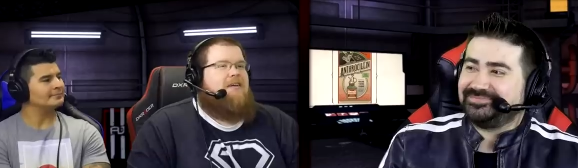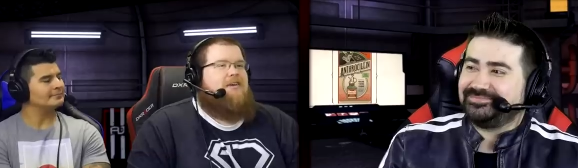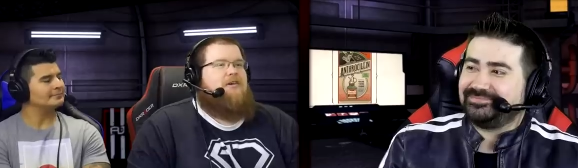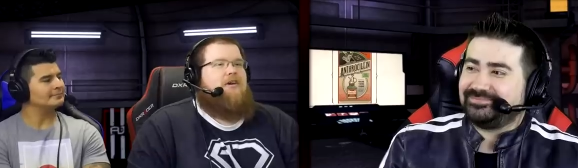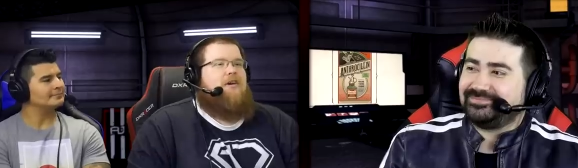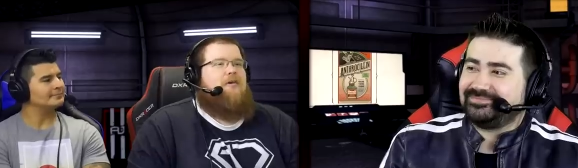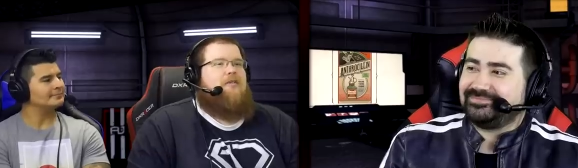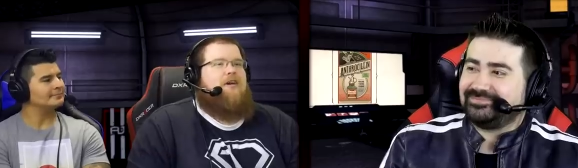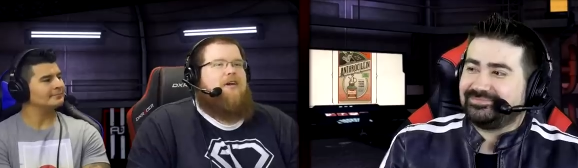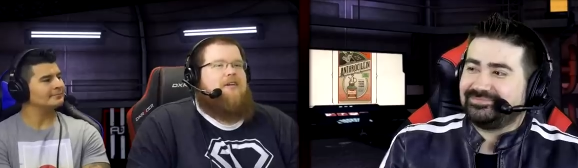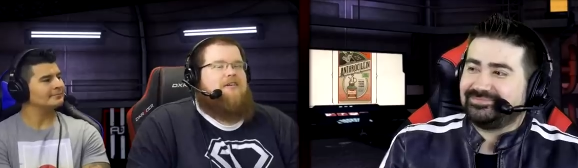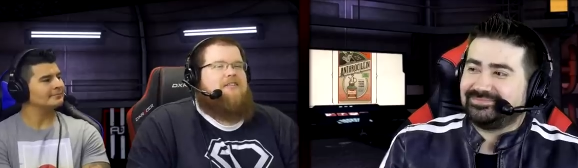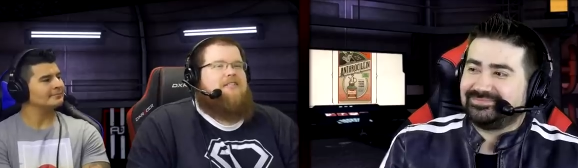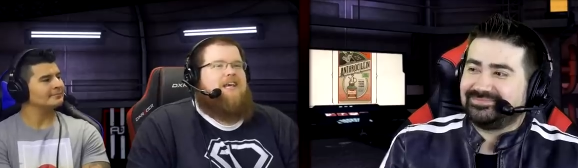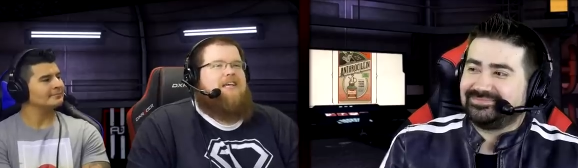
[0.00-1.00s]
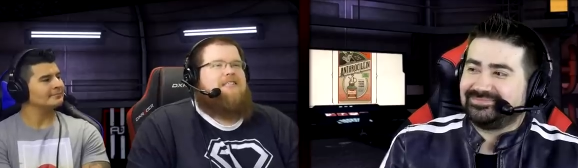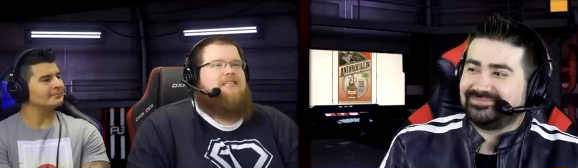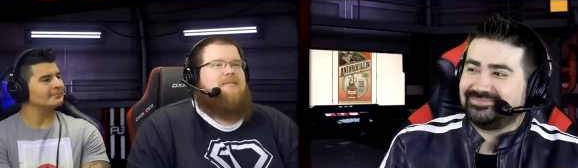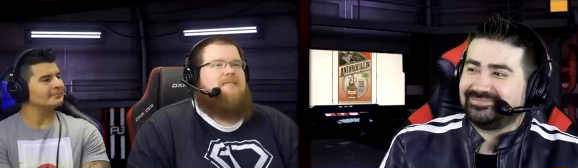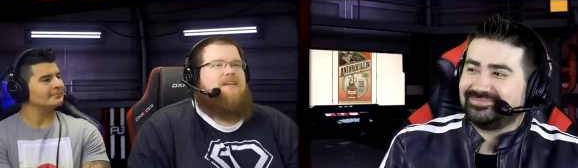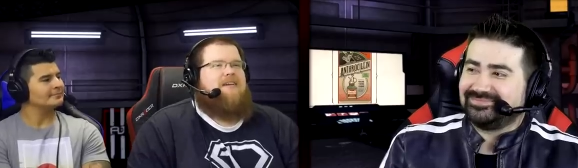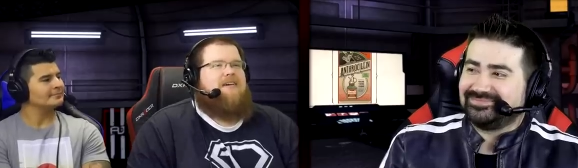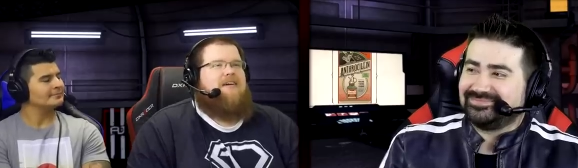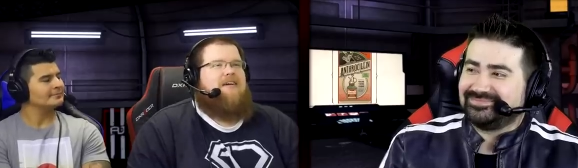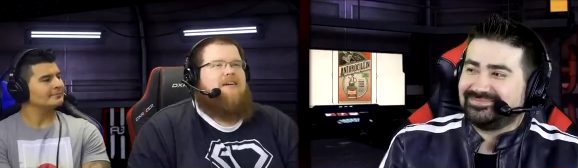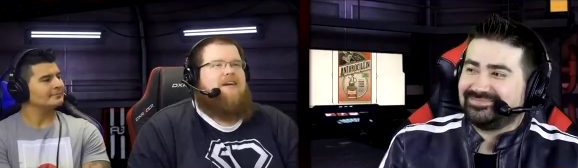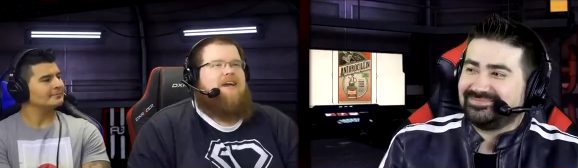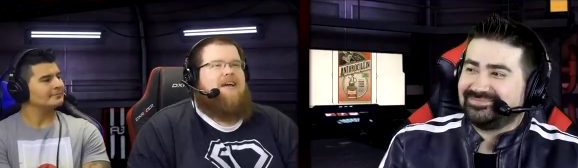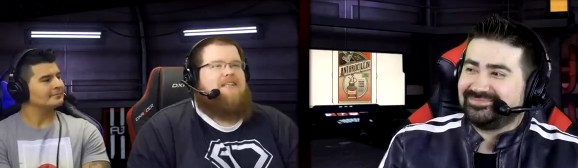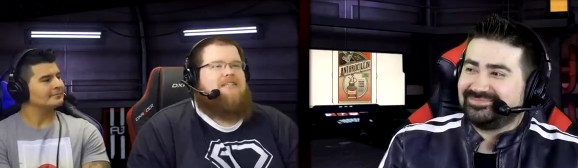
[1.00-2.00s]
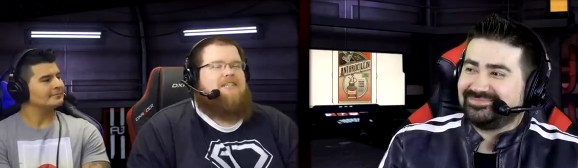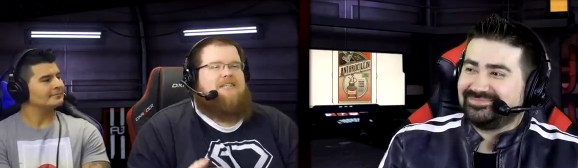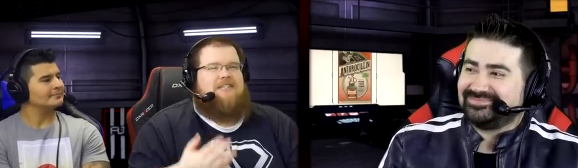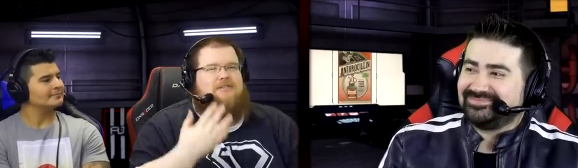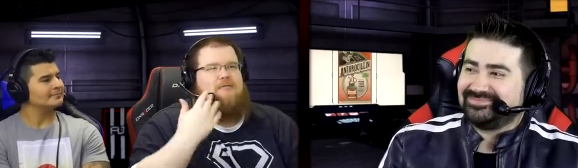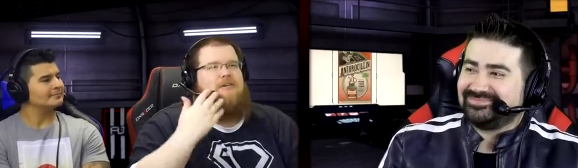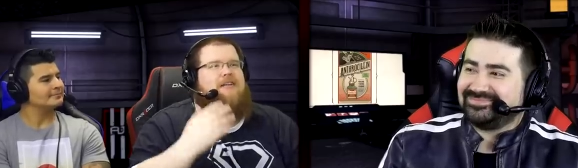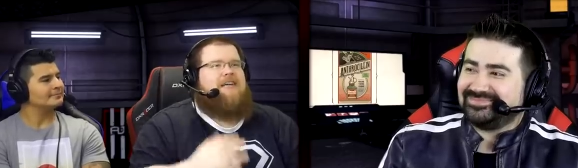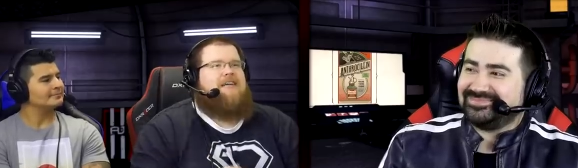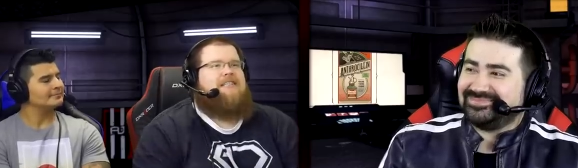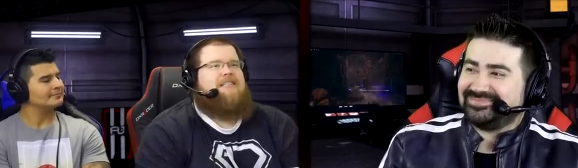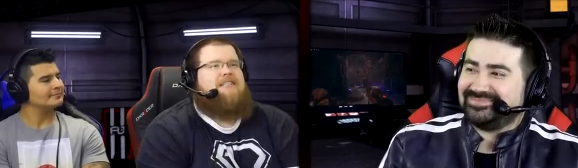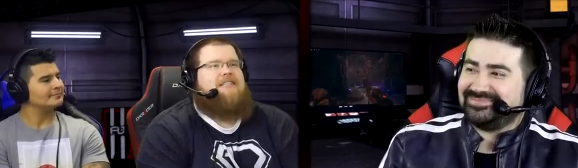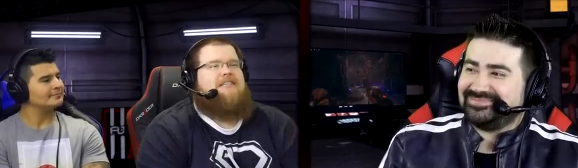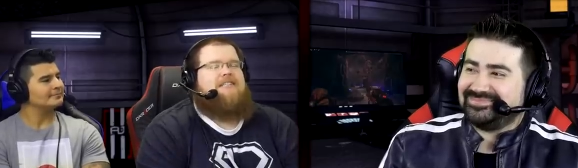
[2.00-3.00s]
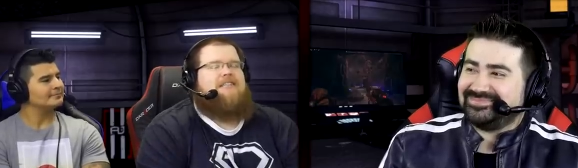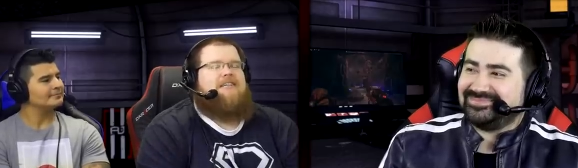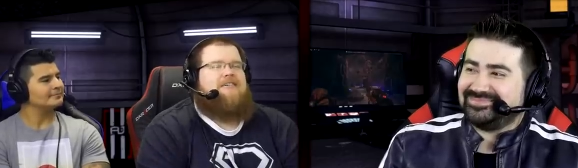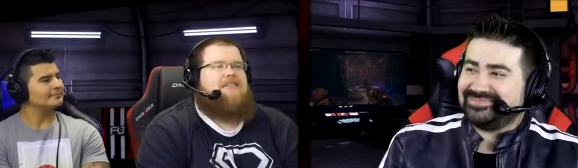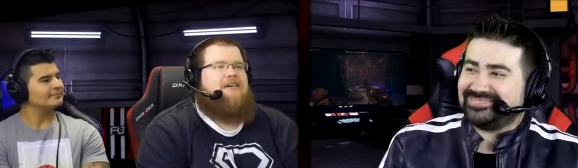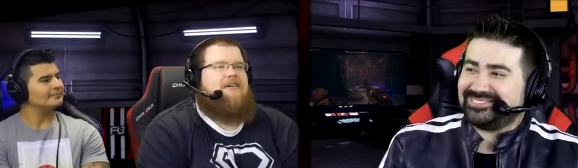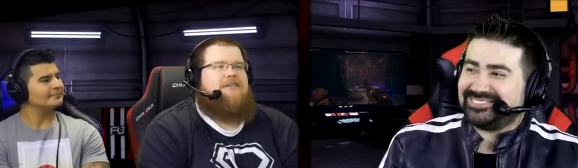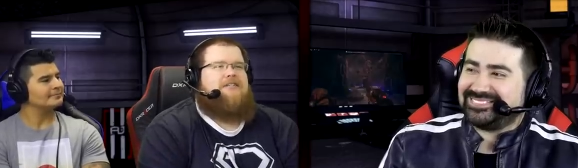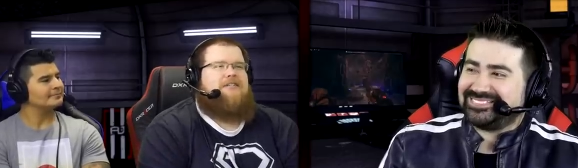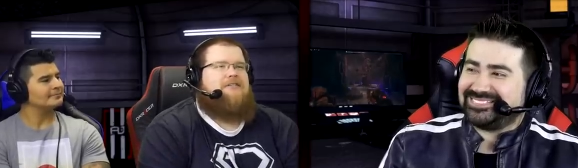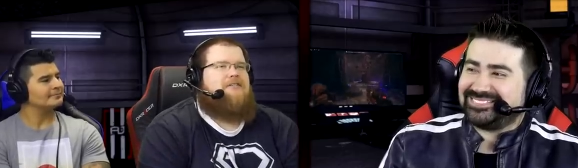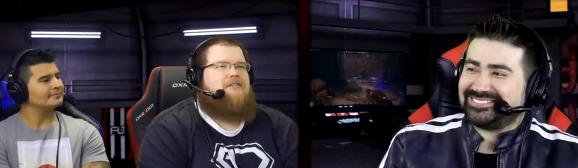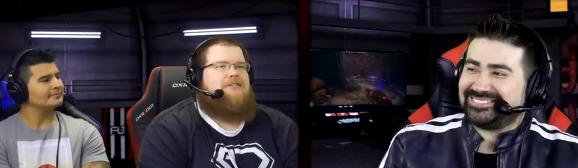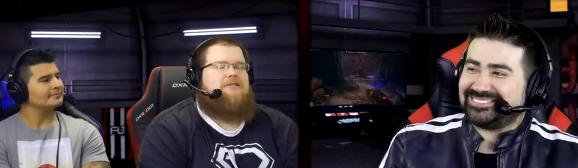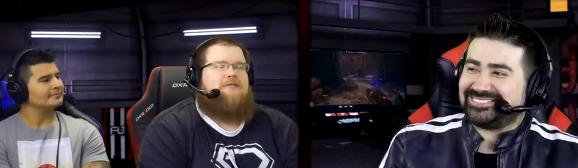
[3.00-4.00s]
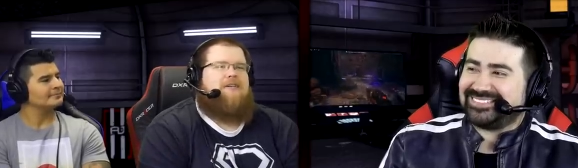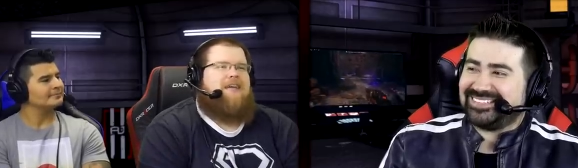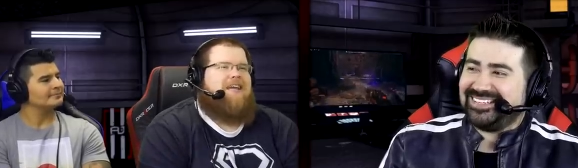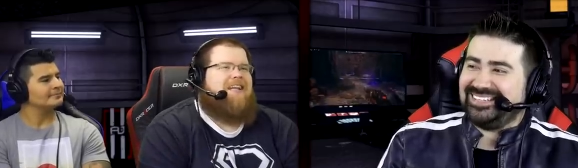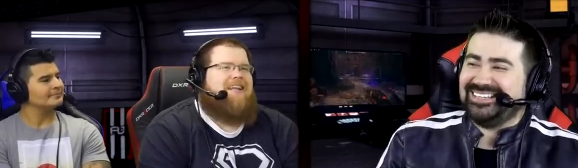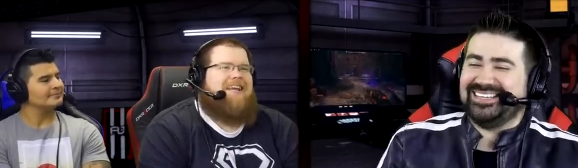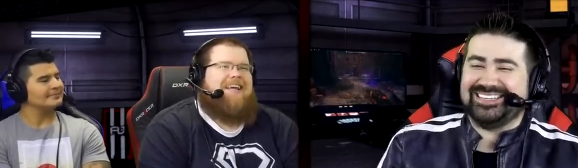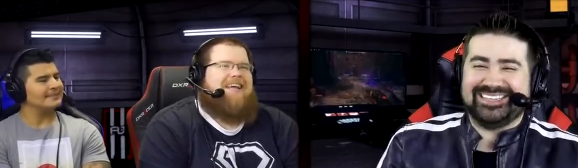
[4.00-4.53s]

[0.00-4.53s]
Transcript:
Speaker 1: you go there and you say something to her and she just realizes and she goes aren't you sweet